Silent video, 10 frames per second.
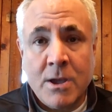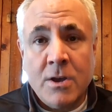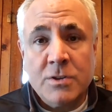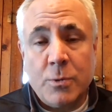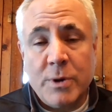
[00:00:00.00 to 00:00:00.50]

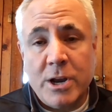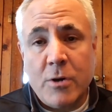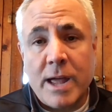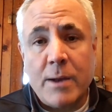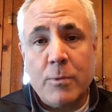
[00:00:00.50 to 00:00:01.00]
So we know
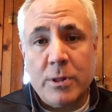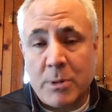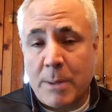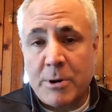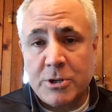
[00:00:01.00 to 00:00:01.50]
that when the
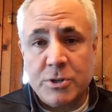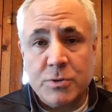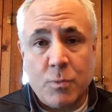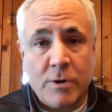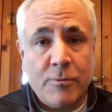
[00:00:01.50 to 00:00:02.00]
blood pressure is
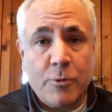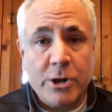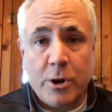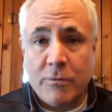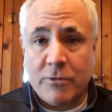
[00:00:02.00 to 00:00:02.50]

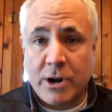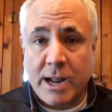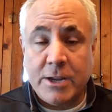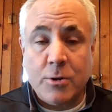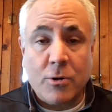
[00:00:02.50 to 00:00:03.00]

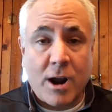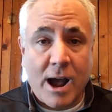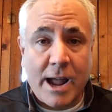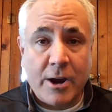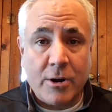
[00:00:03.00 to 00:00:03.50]
140/90 or
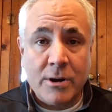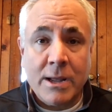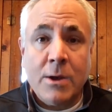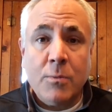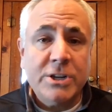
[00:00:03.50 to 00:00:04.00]
higher,
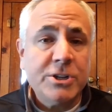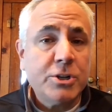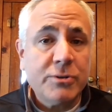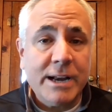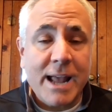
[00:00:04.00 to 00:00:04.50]
we should
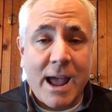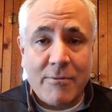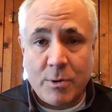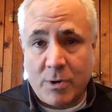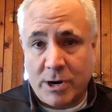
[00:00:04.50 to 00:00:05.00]
treat
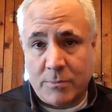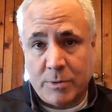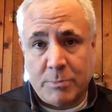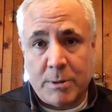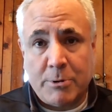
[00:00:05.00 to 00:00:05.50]
everyone
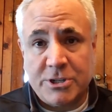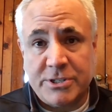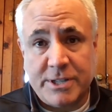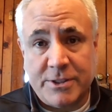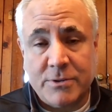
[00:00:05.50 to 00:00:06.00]
with blood
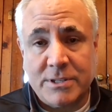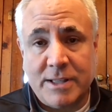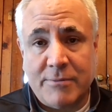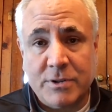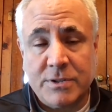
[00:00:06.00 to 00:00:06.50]
pressures at those
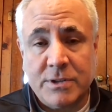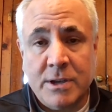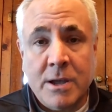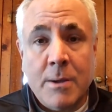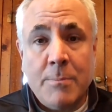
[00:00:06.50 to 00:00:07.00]
levels.
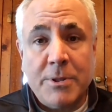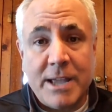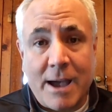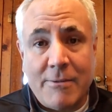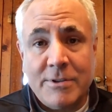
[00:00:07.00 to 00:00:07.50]
But
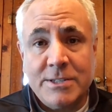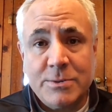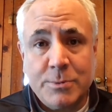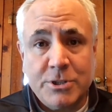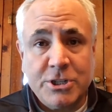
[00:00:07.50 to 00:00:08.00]
the
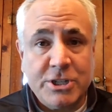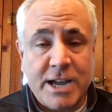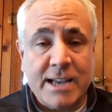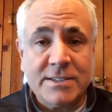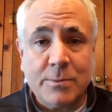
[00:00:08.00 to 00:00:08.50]
evidence would
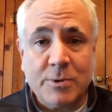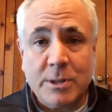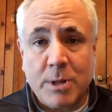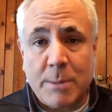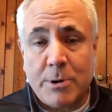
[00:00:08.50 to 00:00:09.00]
suggest that when the
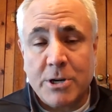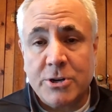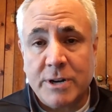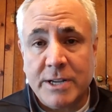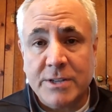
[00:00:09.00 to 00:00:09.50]
blood
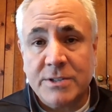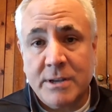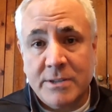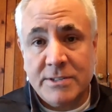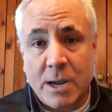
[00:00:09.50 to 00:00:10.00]
pressure is,
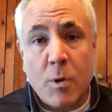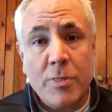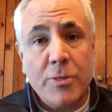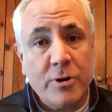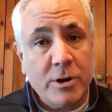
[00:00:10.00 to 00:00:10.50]
say,
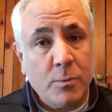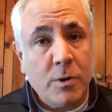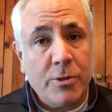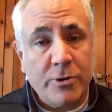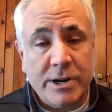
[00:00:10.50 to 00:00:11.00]

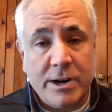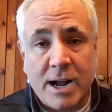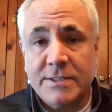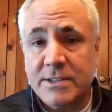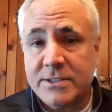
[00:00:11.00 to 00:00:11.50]

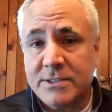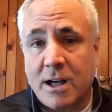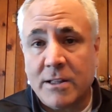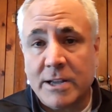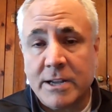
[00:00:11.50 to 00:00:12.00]
130/139
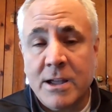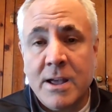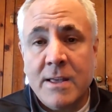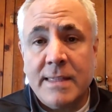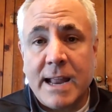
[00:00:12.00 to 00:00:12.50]
systolic,
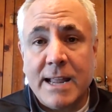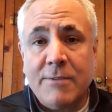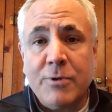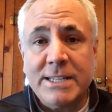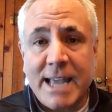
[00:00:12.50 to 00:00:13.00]
that if
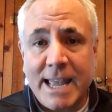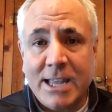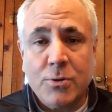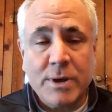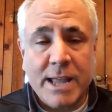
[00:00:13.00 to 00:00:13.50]
we take
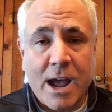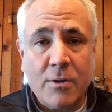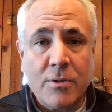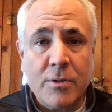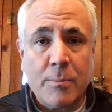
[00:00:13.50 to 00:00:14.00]
into
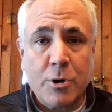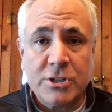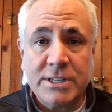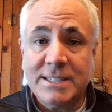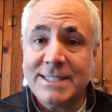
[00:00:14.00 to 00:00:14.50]
account the
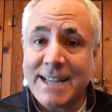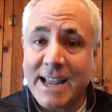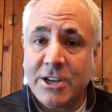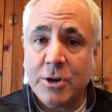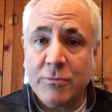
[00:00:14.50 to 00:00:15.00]
person's
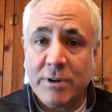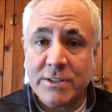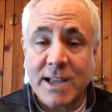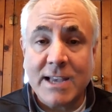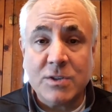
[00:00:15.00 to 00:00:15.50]
10-year
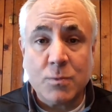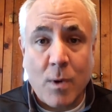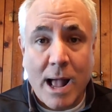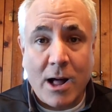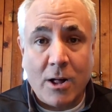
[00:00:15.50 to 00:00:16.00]
risk as
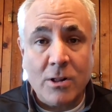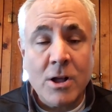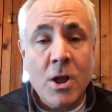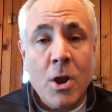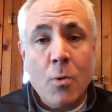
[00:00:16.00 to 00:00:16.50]
well,
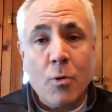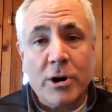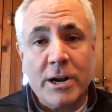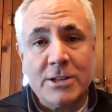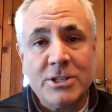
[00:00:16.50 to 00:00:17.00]
we're
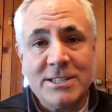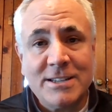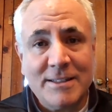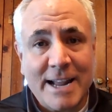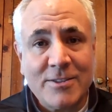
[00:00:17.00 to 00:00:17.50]
going to
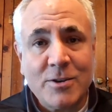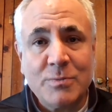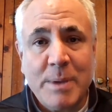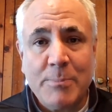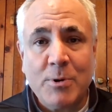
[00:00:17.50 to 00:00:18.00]
select those
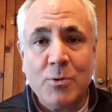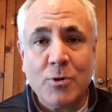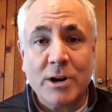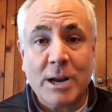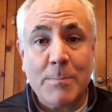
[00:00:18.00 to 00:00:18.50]
people who
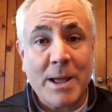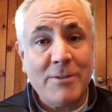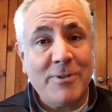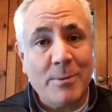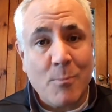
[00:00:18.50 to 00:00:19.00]
are going to
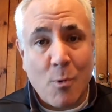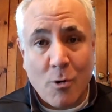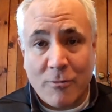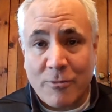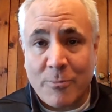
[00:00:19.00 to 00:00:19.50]
benefit
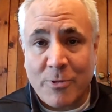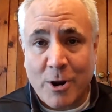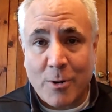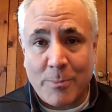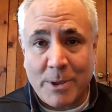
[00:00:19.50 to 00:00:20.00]
more from
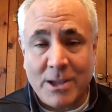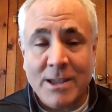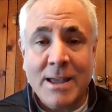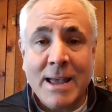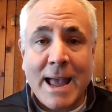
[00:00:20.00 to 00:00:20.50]
therapy
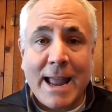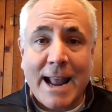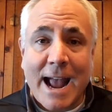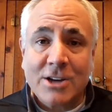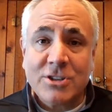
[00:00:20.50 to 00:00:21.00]
and
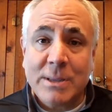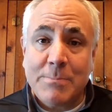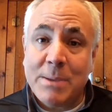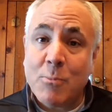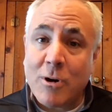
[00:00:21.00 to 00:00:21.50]
actually
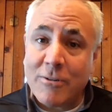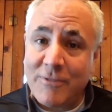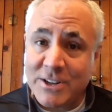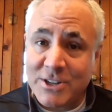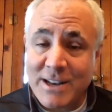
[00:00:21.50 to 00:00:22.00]
be more
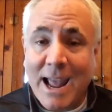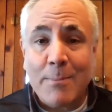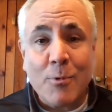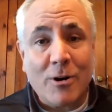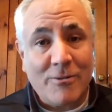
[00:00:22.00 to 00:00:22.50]
efficient and
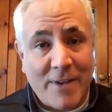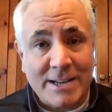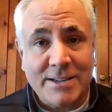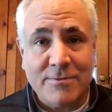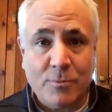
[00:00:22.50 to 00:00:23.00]
more
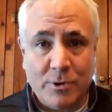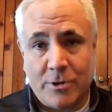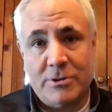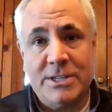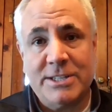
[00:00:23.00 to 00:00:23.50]
effective with
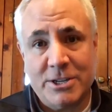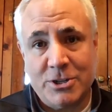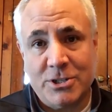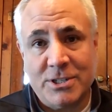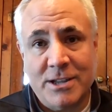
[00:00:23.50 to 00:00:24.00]
our
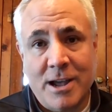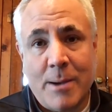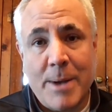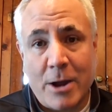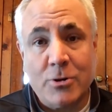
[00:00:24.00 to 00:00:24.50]
decisions
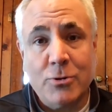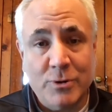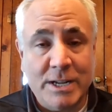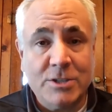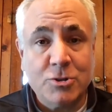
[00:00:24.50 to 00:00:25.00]
about who
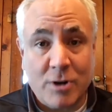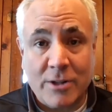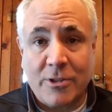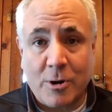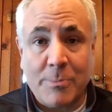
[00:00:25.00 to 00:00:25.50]
needs drug
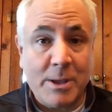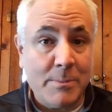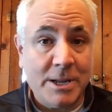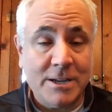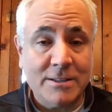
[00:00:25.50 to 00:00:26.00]
therapy
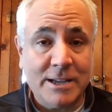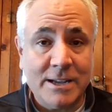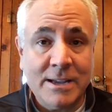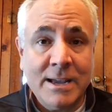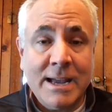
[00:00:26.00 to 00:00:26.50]
immediately.
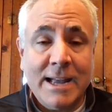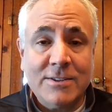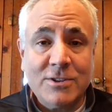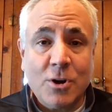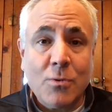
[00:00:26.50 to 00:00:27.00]
And
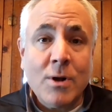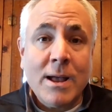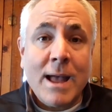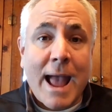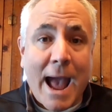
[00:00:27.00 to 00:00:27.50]
so
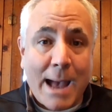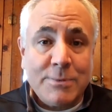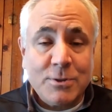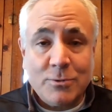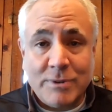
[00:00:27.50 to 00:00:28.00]

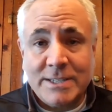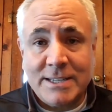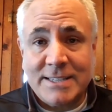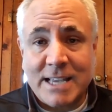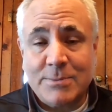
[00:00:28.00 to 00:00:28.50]
absolute risk
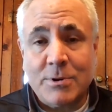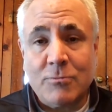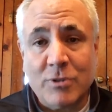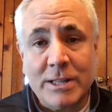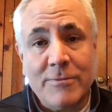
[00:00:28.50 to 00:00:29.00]
assessment
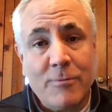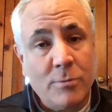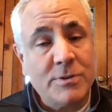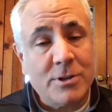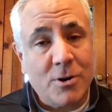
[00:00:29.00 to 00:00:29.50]
really
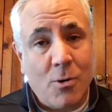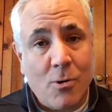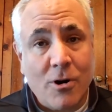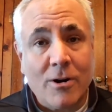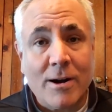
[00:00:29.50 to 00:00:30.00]
forms the
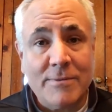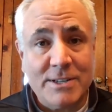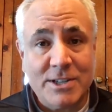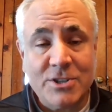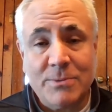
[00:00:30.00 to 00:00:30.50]
core of
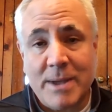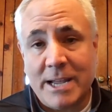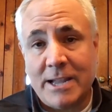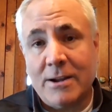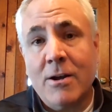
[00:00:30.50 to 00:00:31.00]
decision
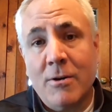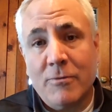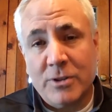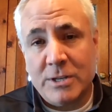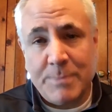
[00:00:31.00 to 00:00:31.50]
making
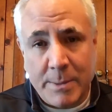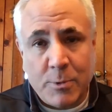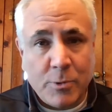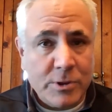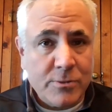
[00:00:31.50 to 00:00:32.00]
for these
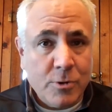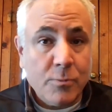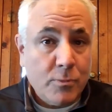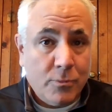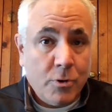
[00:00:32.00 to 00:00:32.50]
people with
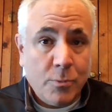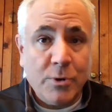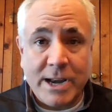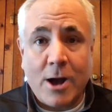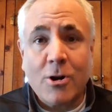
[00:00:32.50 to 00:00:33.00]
whom we
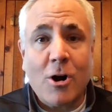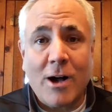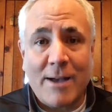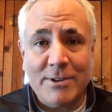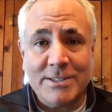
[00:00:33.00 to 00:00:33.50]
now call
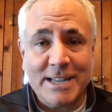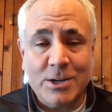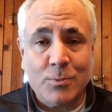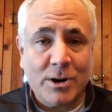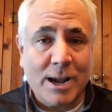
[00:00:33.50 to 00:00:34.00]
having
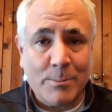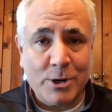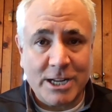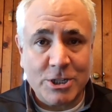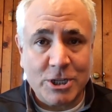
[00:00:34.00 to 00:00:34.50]
stage 1
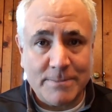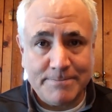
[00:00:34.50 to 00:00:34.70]
hypertension.